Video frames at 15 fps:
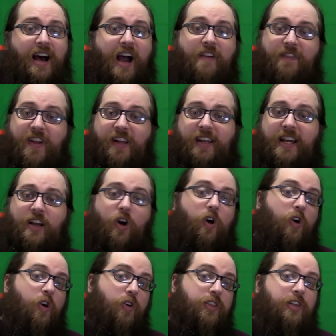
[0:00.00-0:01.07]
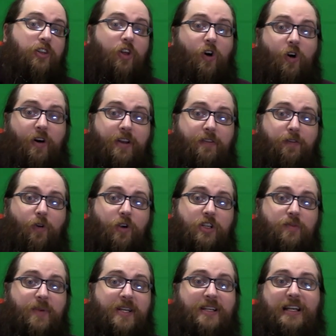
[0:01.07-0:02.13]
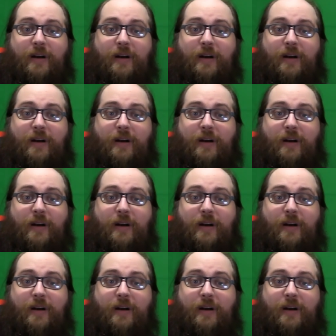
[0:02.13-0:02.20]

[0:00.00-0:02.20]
I feel like all the law enforcement